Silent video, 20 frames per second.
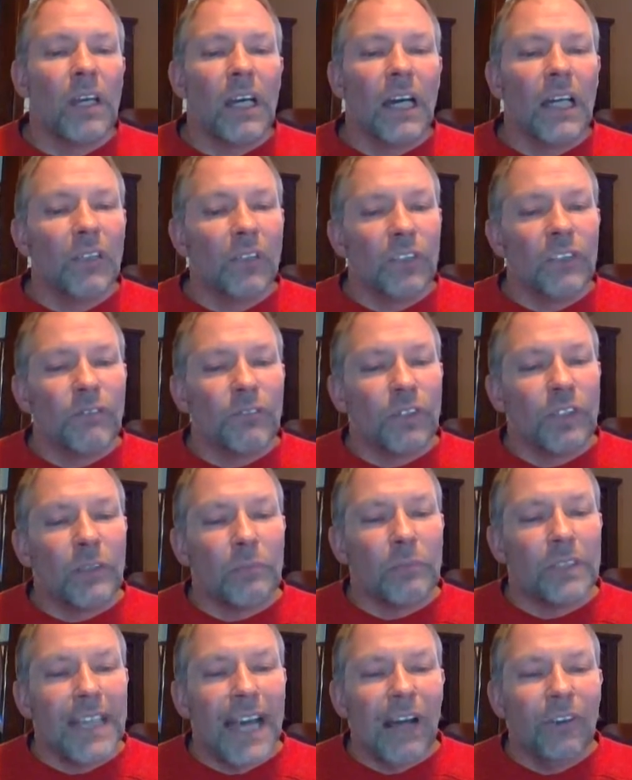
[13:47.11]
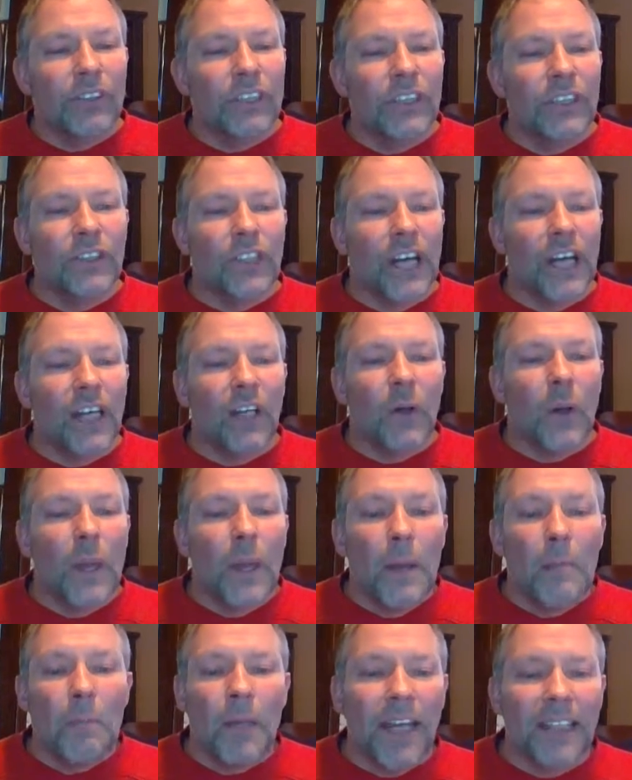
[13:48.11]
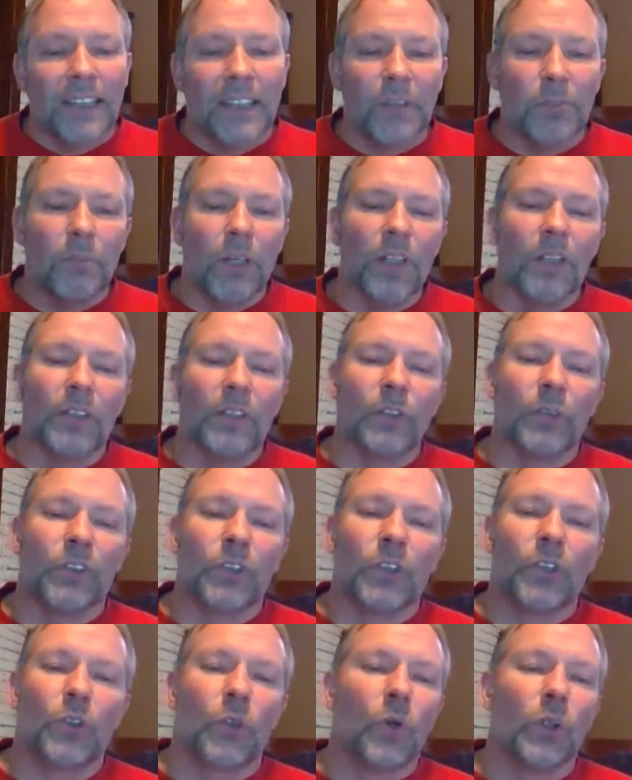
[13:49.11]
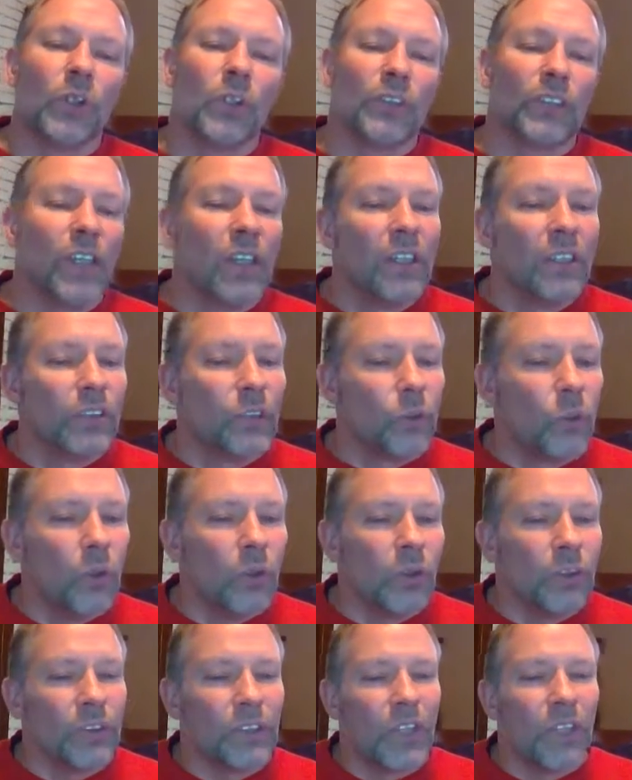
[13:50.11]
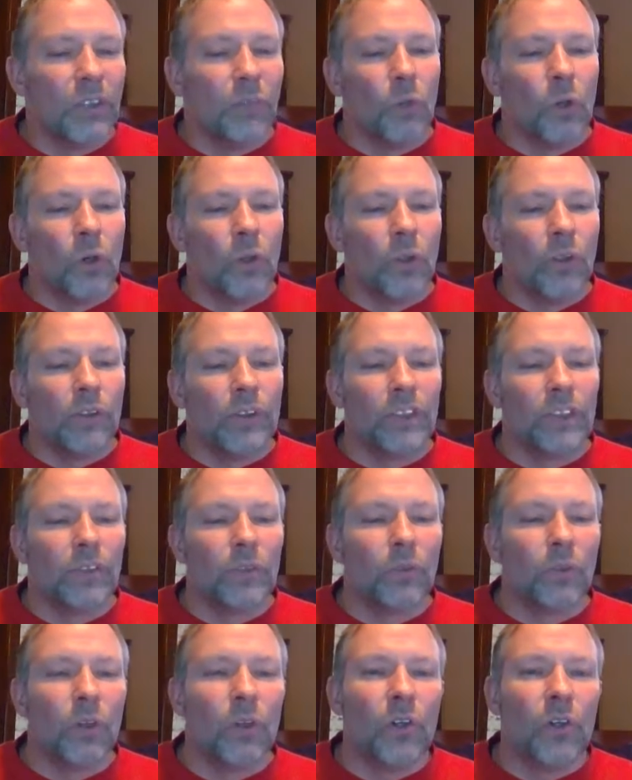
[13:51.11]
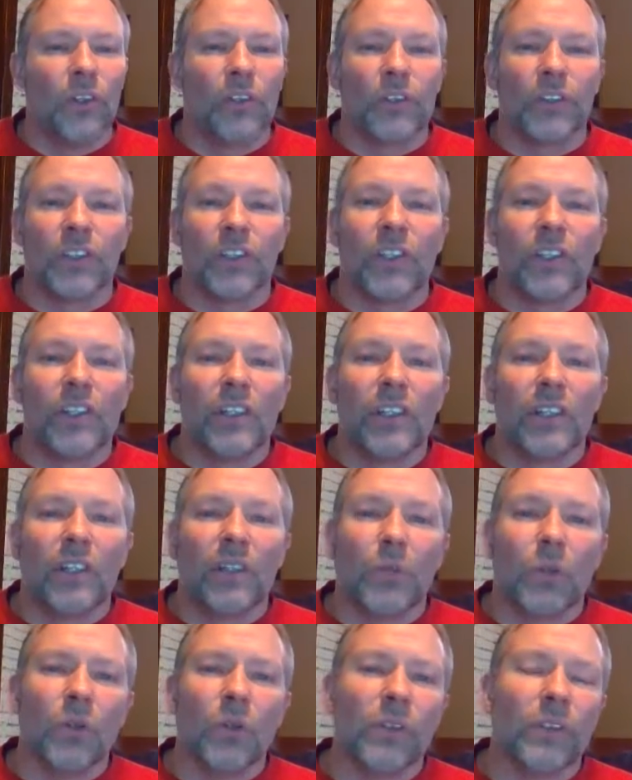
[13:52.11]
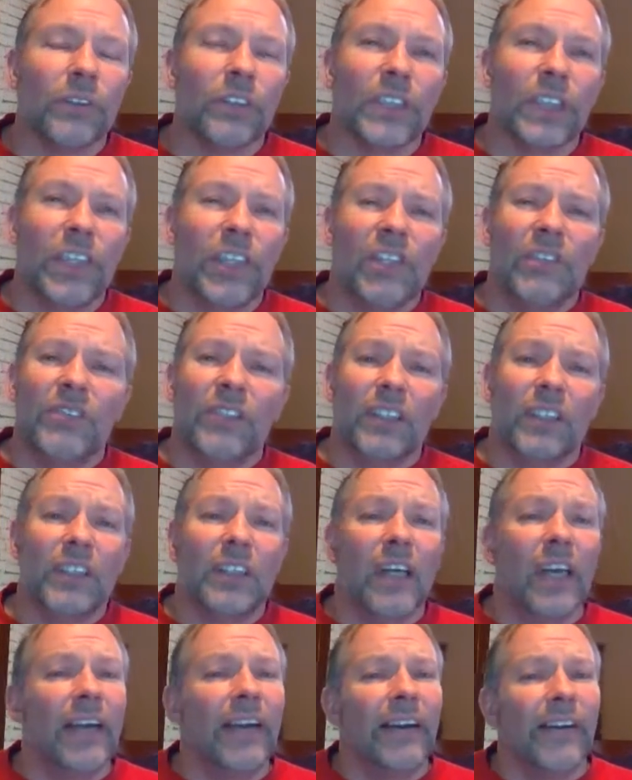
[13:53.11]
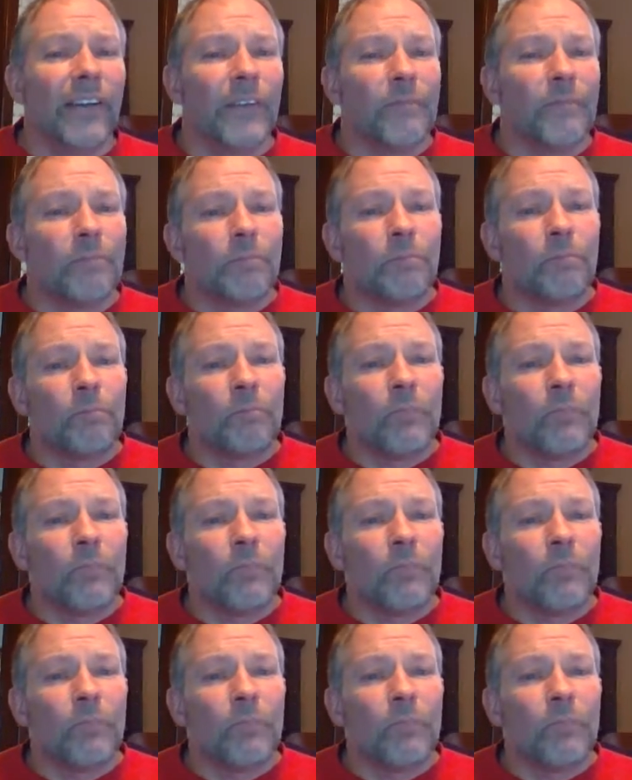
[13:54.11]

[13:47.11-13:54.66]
I looked for him down each aisle, passing mothers with strollers, strollers on rollers and rollers, rollers even in hair.